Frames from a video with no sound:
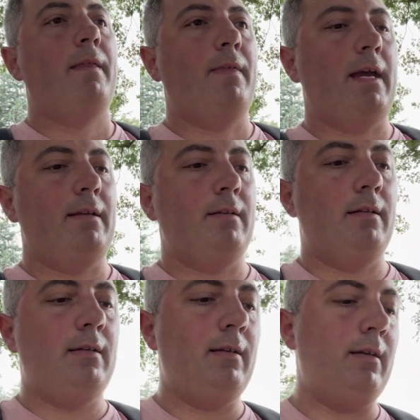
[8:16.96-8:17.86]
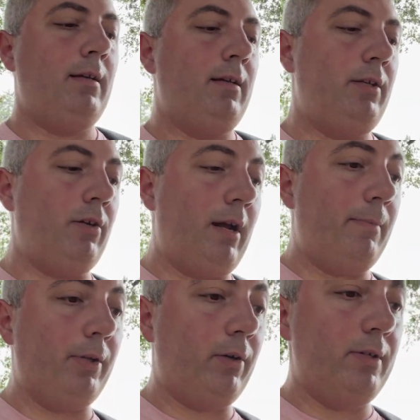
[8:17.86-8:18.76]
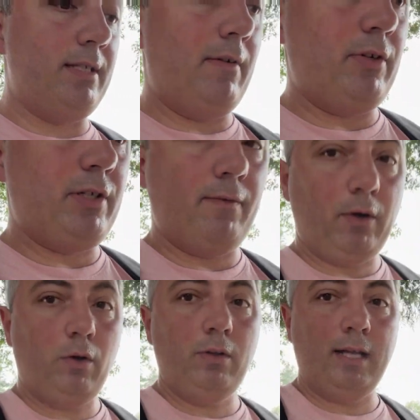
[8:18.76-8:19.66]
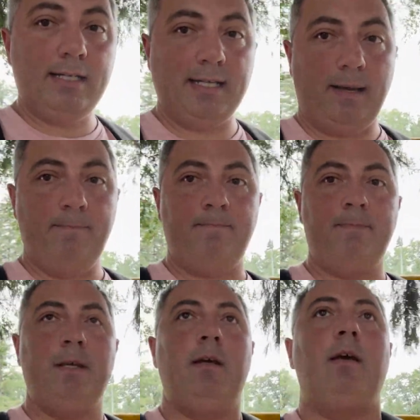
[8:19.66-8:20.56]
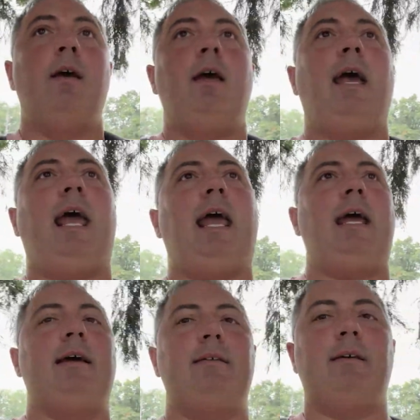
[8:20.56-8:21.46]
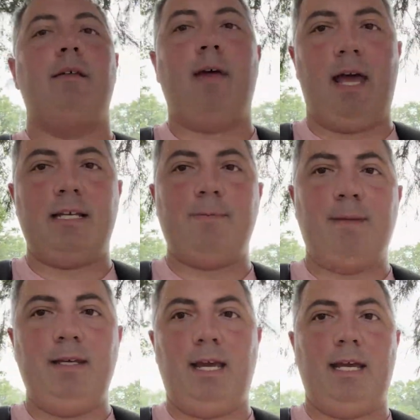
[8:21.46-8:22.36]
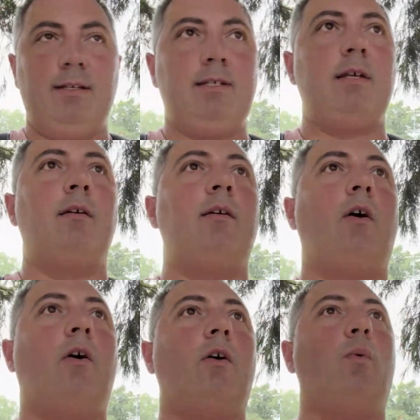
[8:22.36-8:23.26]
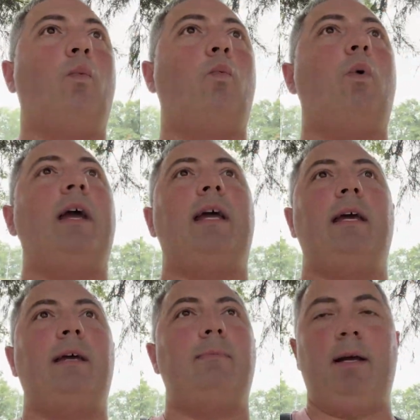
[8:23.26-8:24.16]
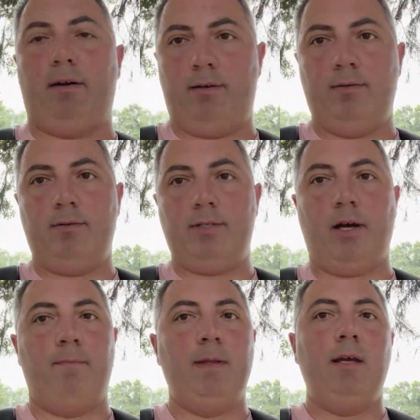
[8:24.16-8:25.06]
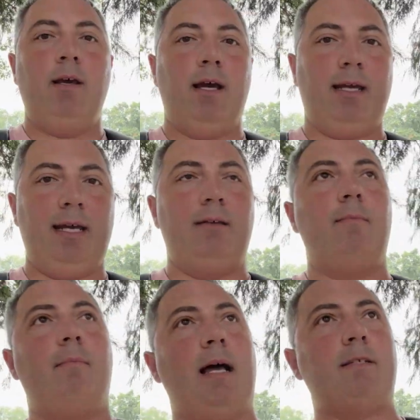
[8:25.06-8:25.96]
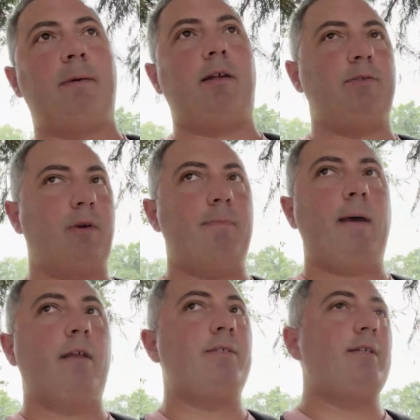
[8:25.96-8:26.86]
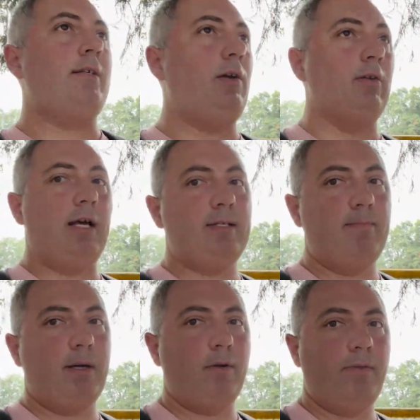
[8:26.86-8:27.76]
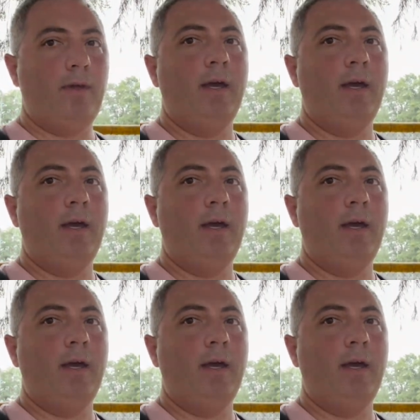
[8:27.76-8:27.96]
then you're able to go and save yourself a whole lot of time, and the XP gains are way better. So again, max battles, raid battles, utilize them both,